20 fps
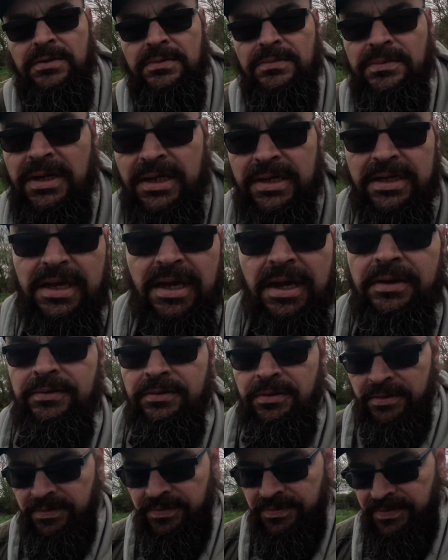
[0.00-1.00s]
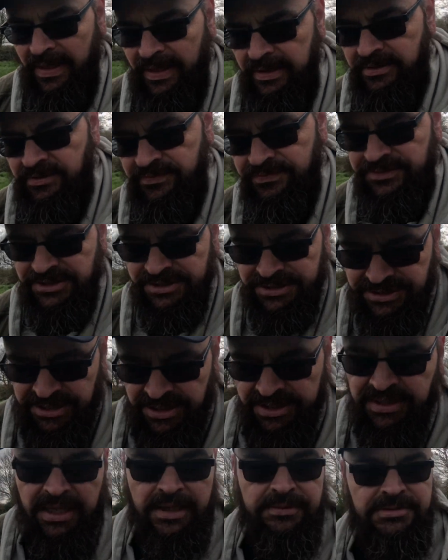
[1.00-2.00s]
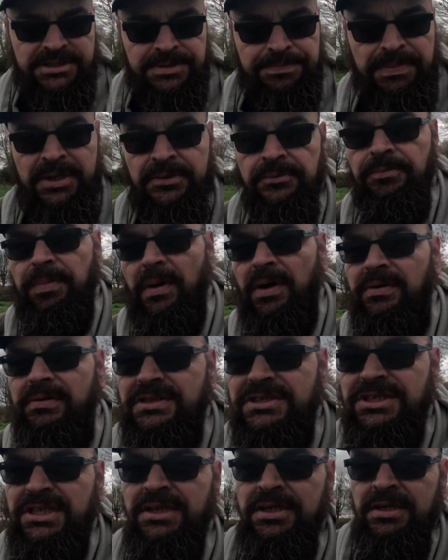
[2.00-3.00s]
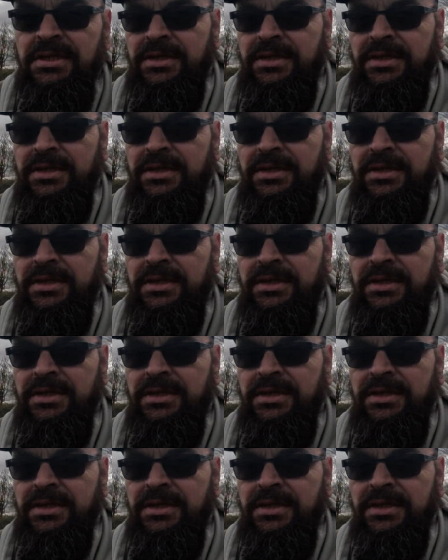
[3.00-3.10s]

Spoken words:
Well, there you go. That you've just seen there is a pillbox.